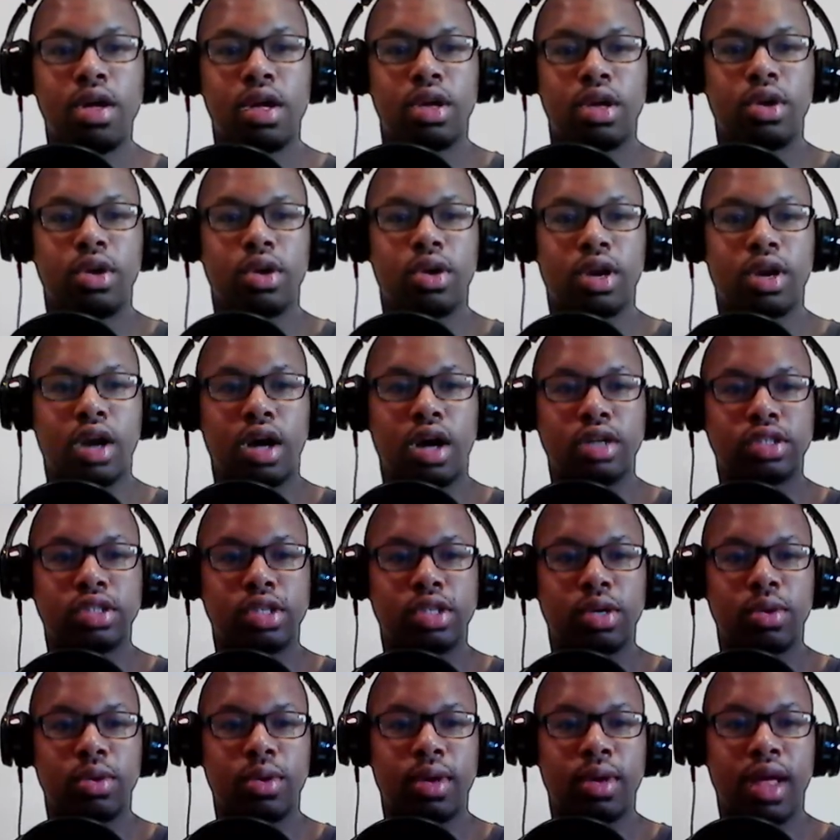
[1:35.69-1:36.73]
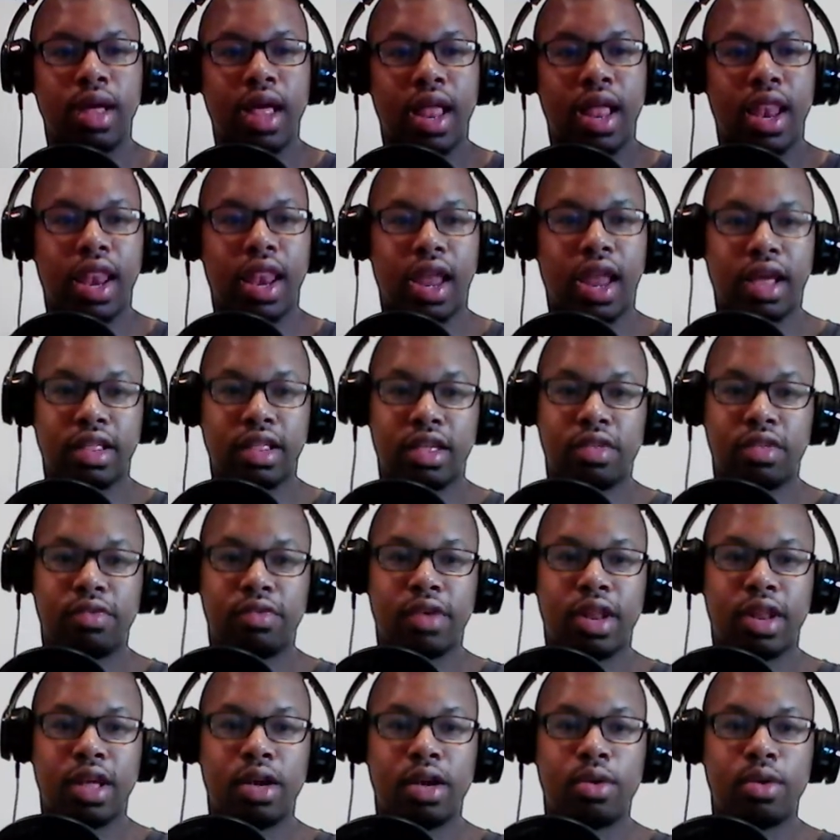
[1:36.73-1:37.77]
You can also like this
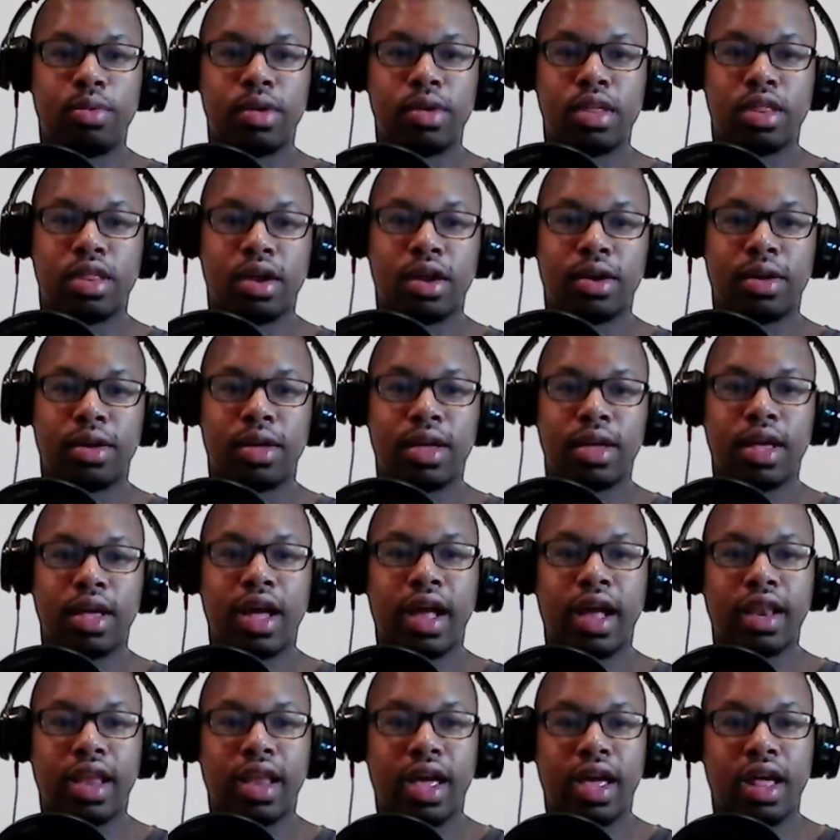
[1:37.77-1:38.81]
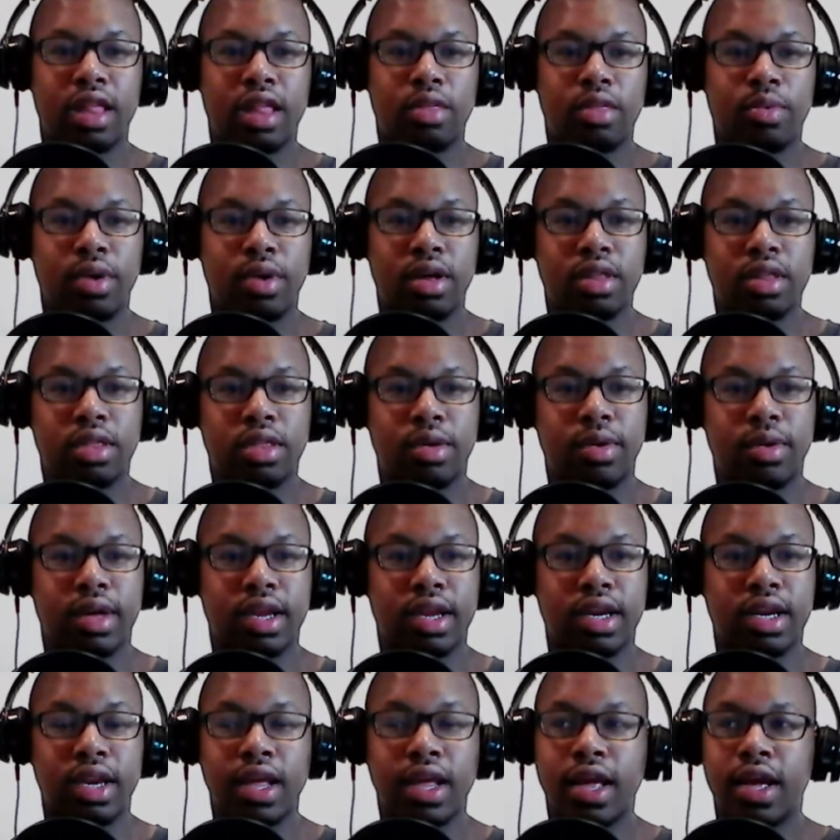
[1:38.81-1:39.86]
video. We certainly like that as well, so it
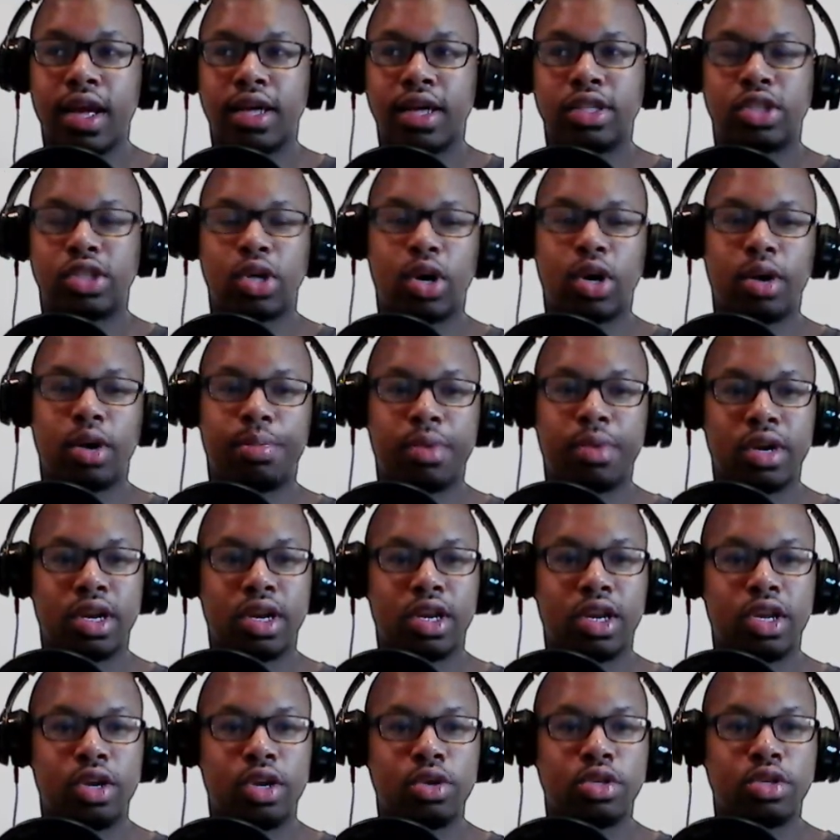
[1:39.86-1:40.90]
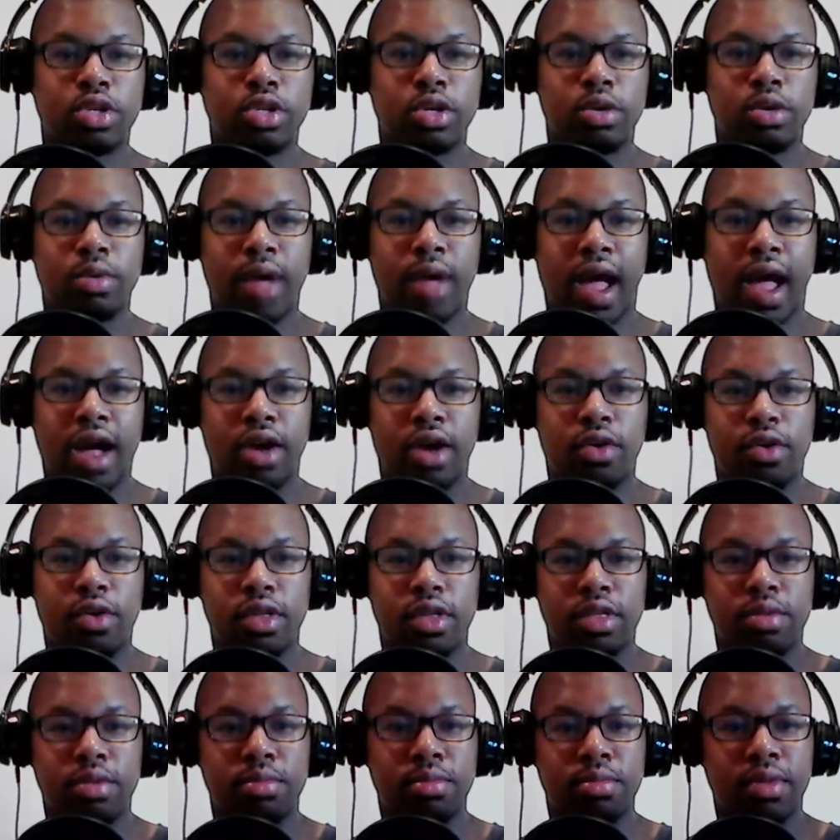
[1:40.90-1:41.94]
can show up in the YouTube
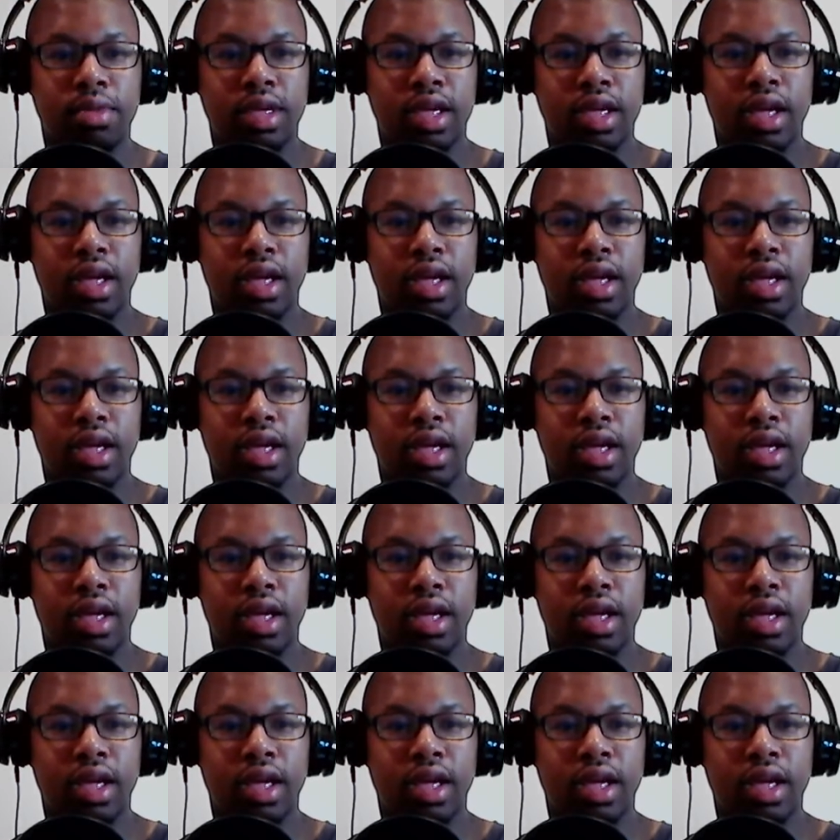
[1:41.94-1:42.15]
algorithm.